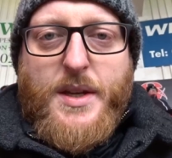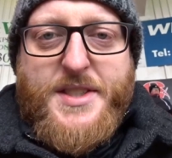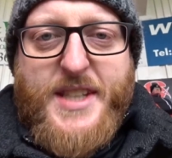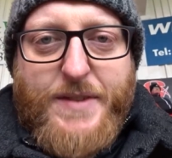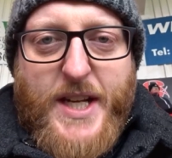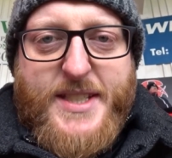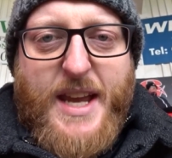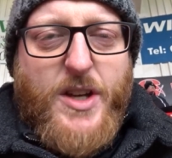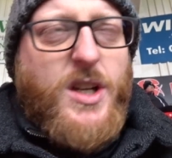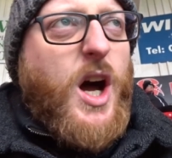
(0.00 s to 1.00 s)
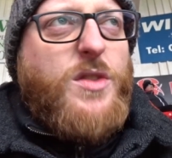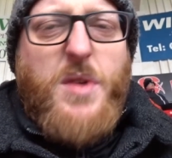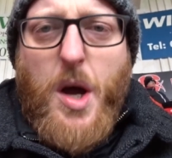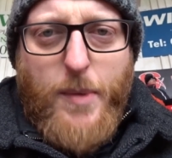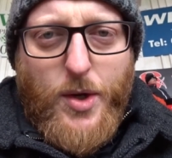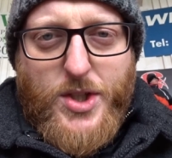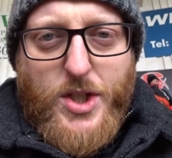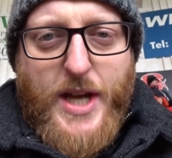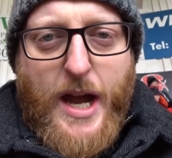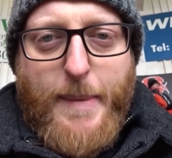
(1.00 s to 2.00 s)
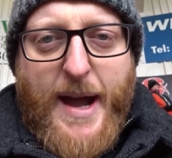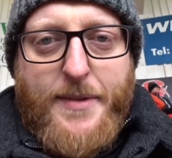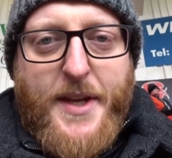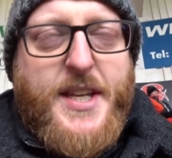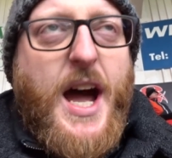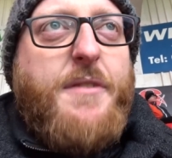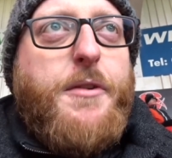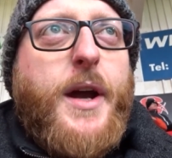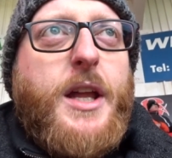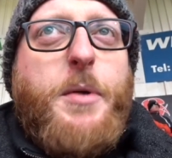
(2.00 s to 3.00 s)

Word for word: seventy-seven gone, not much to shout about this half really,